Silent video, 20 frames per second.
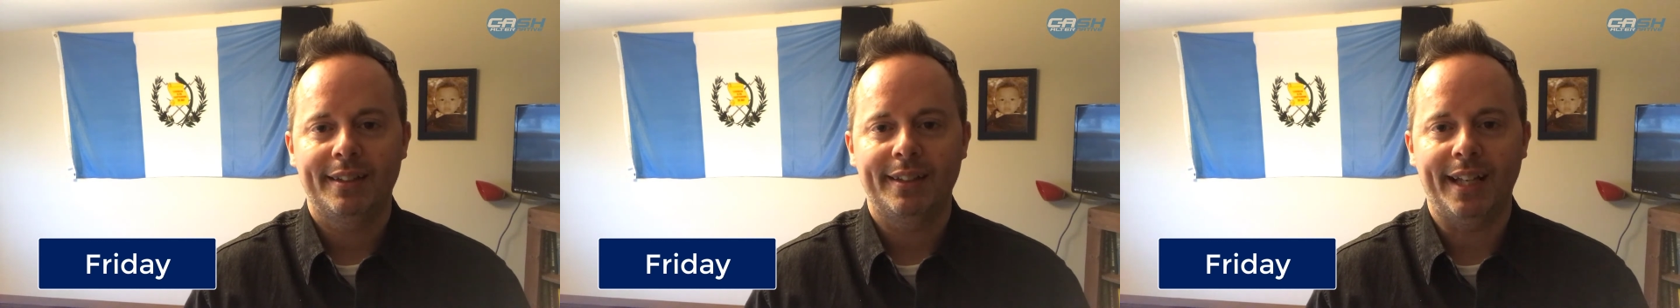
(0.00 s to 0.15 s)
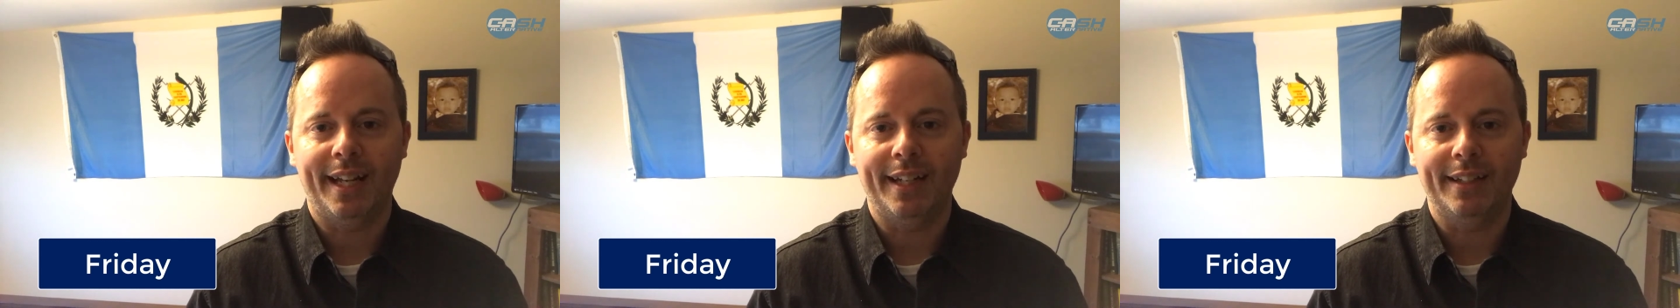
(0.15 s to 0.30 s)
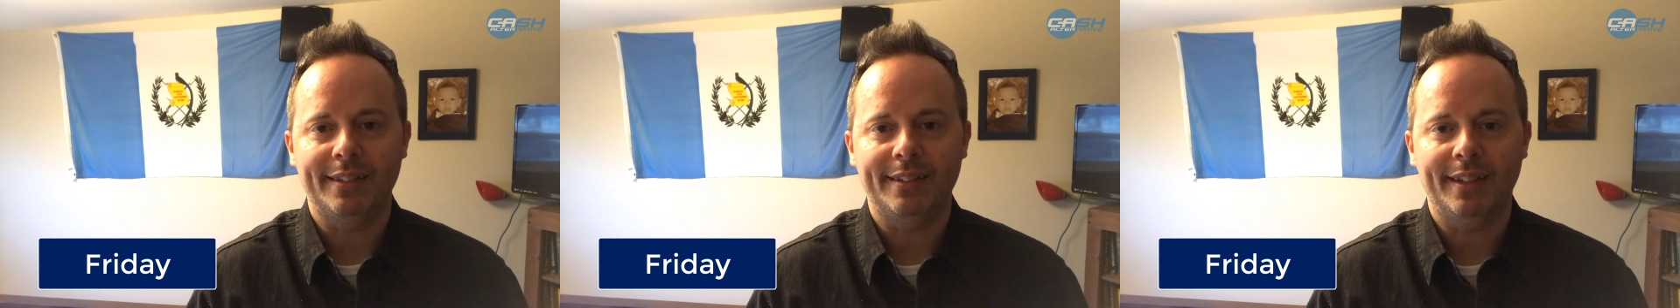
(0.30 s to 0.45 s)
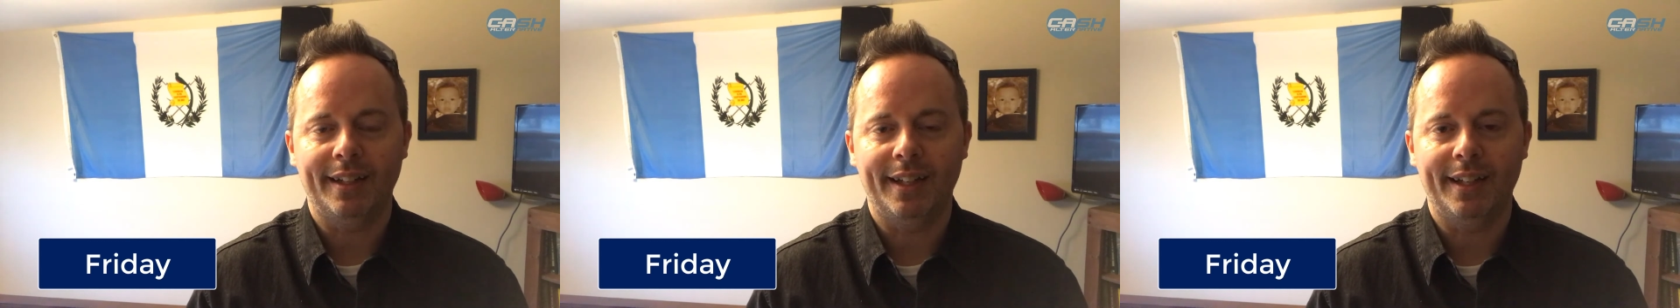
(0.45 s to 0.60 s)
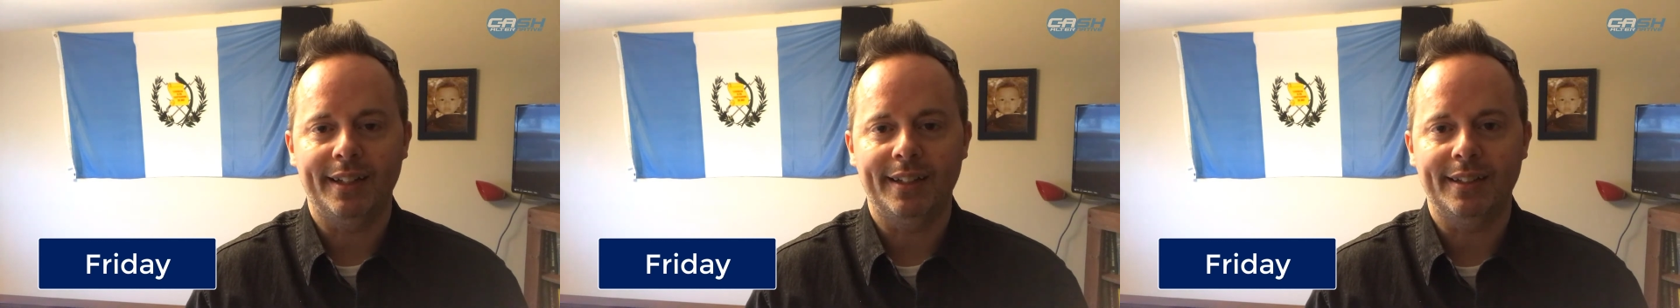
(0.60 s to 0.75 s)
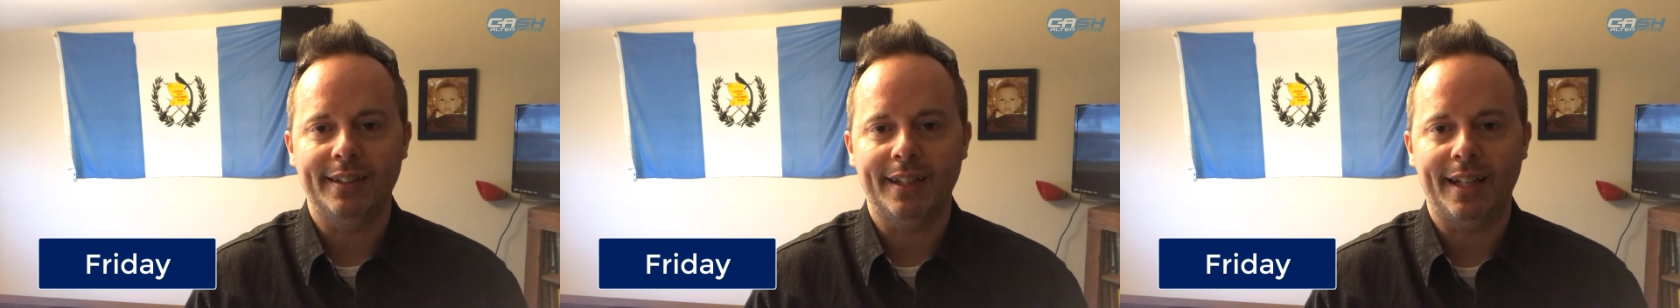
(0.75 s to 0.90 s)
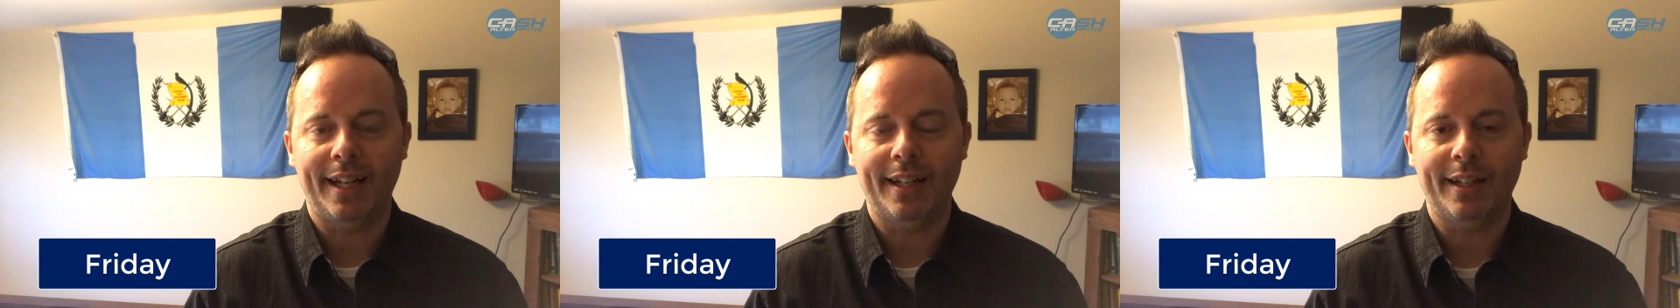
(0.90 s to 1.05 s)
that
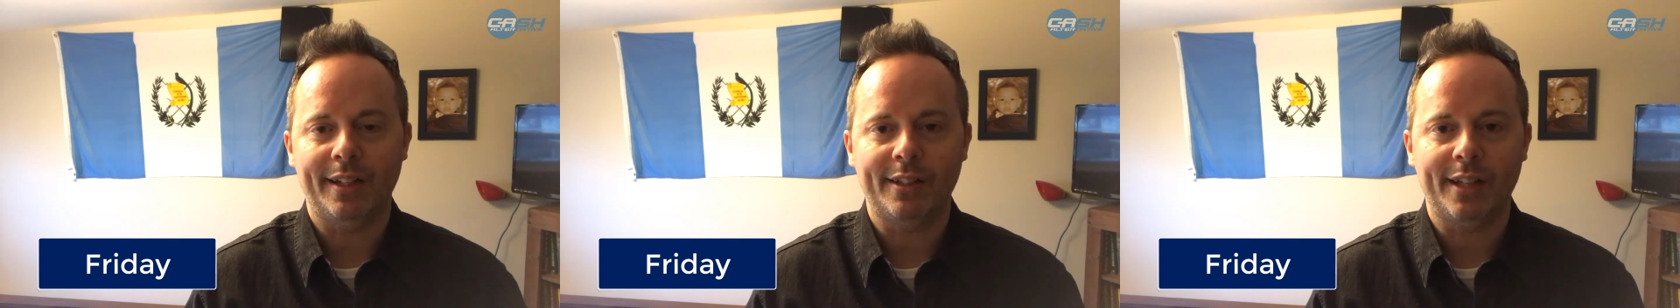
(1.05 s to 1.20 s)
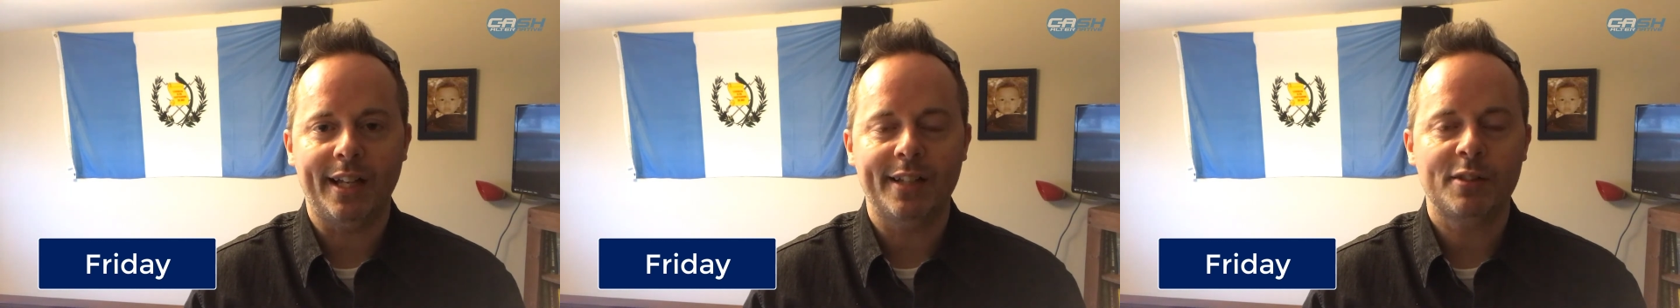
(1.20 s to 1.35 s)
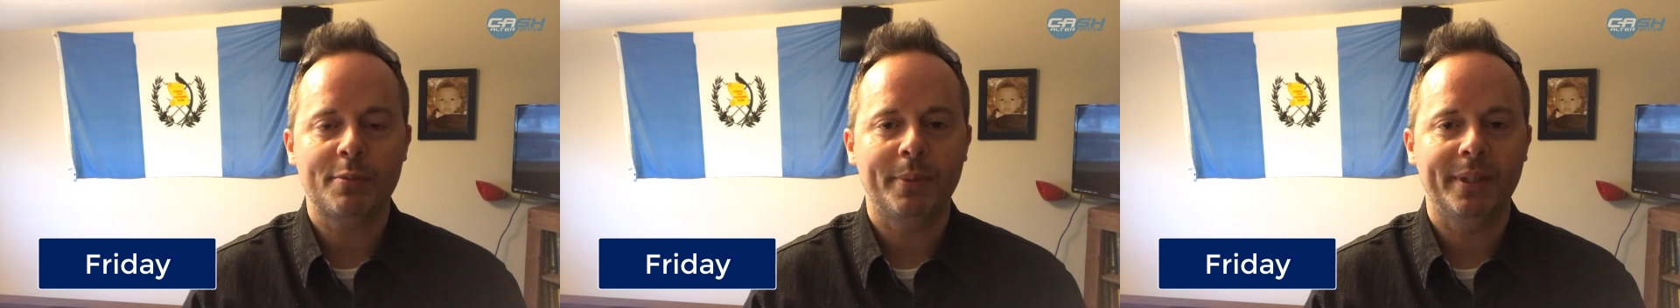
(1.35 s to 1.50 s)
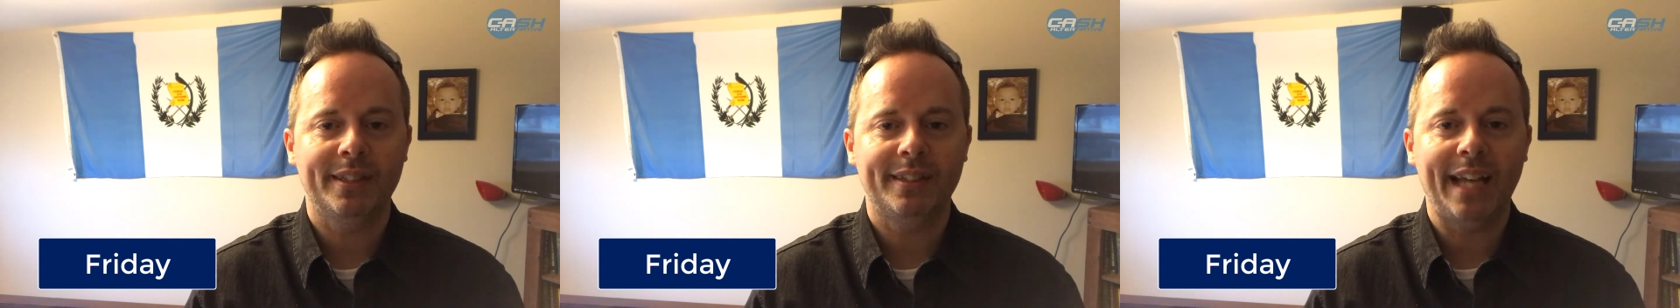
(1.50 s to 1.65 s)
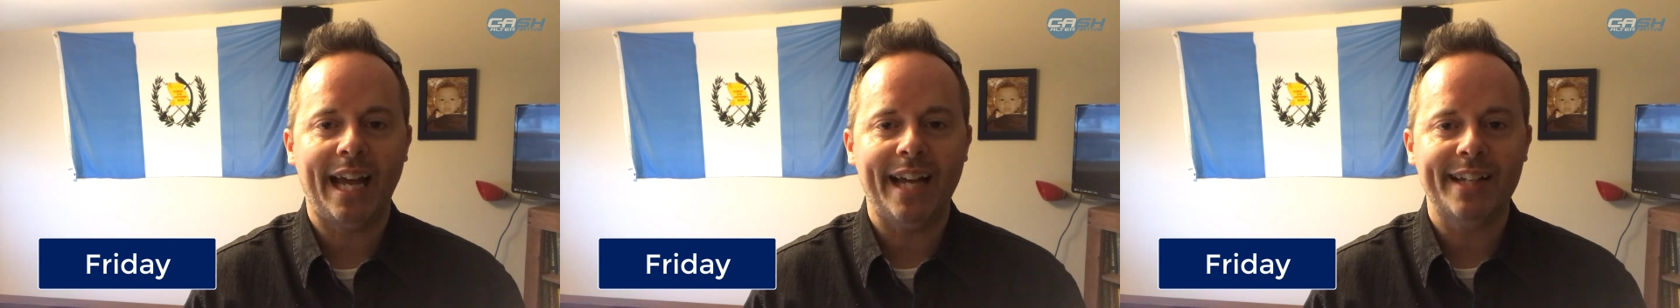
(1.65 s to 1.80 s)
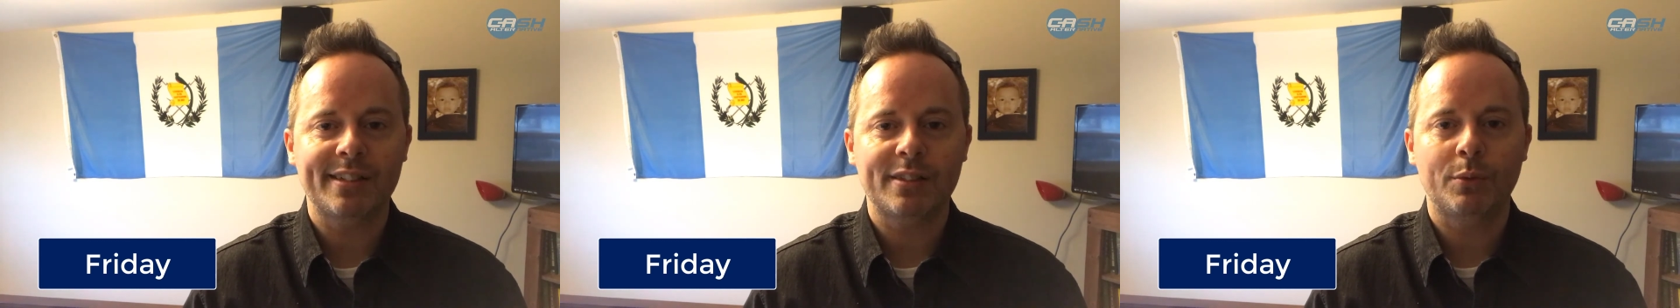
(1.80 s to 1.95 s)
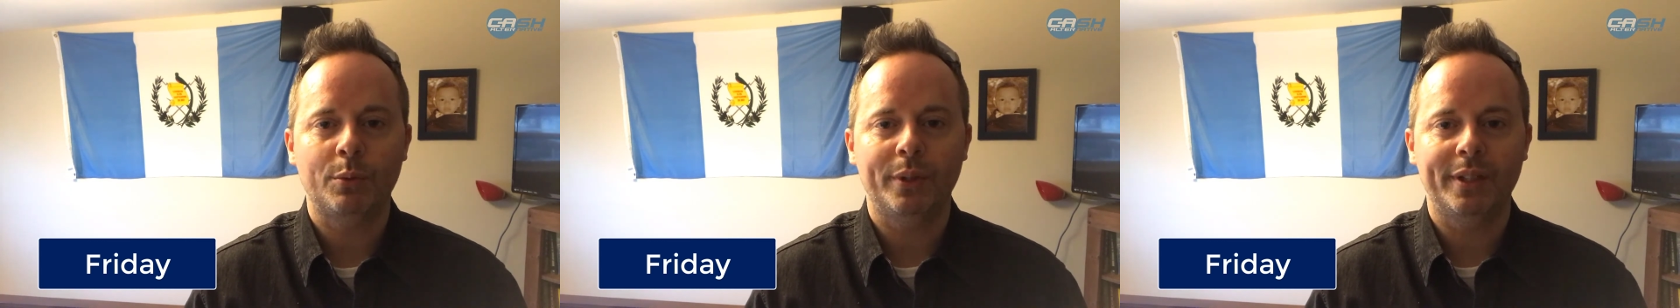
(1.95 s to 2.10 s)
has been
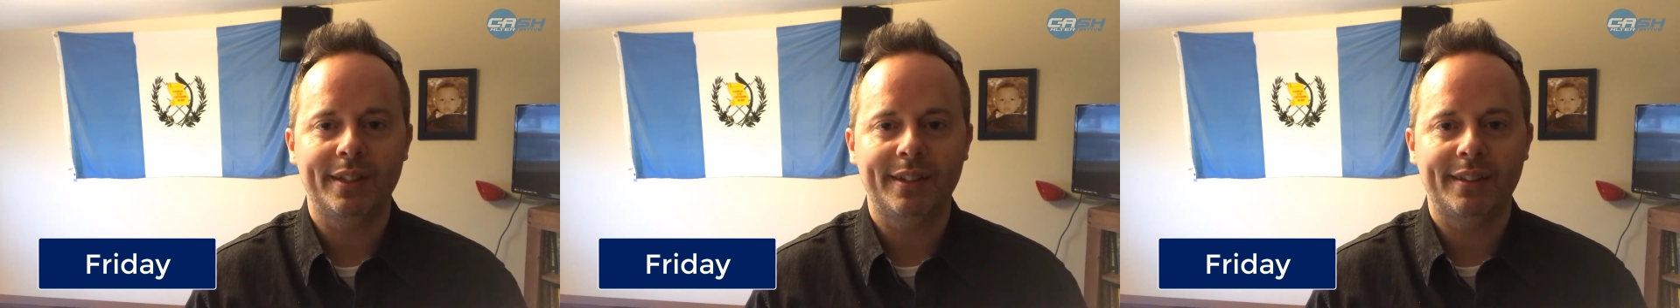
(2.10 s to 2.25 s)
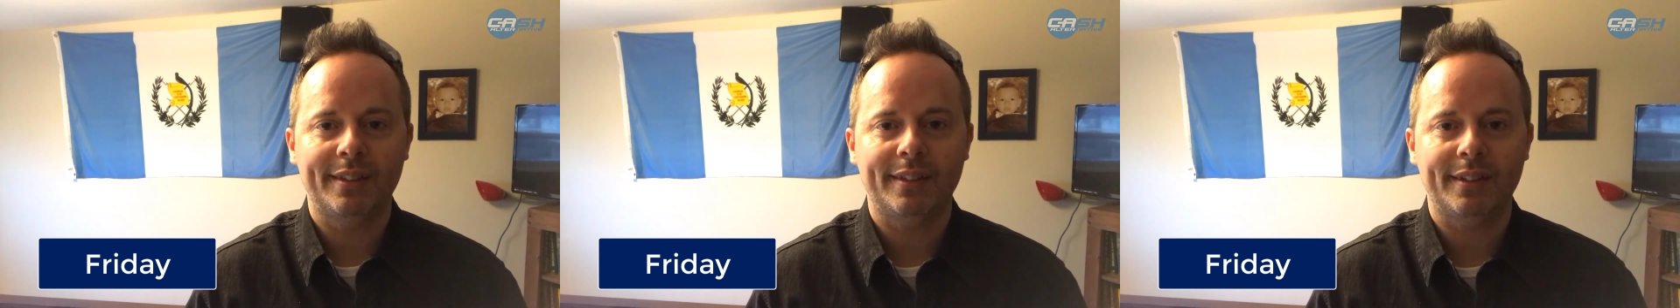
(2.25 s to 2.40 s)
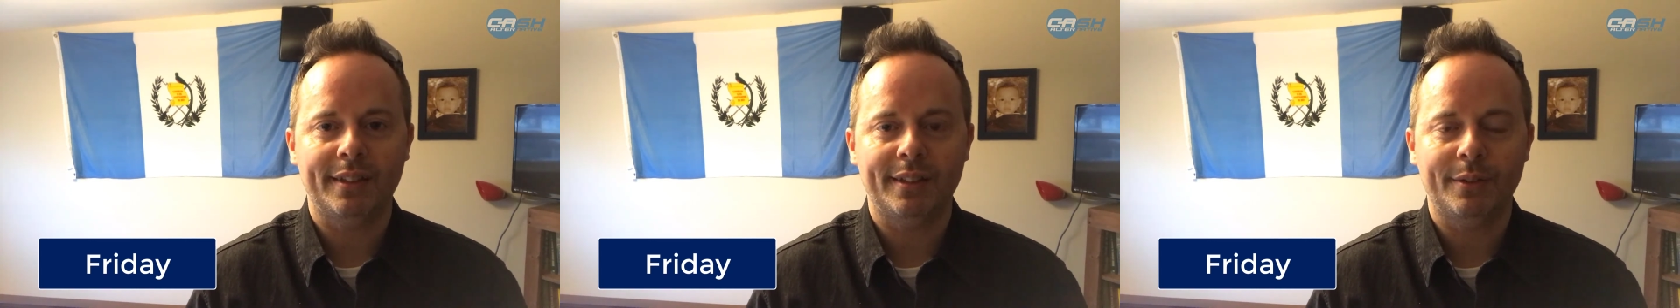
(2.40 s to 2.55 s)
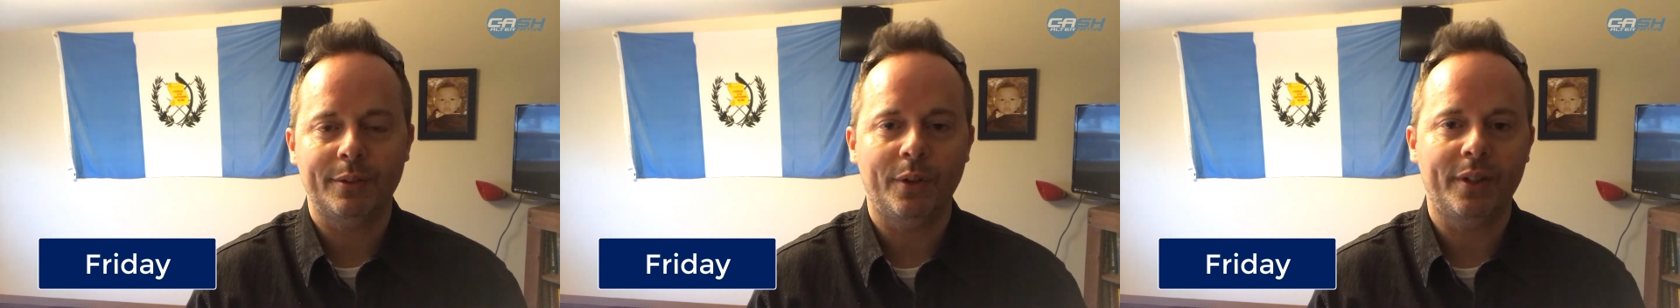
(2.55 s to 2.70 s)
tasked with,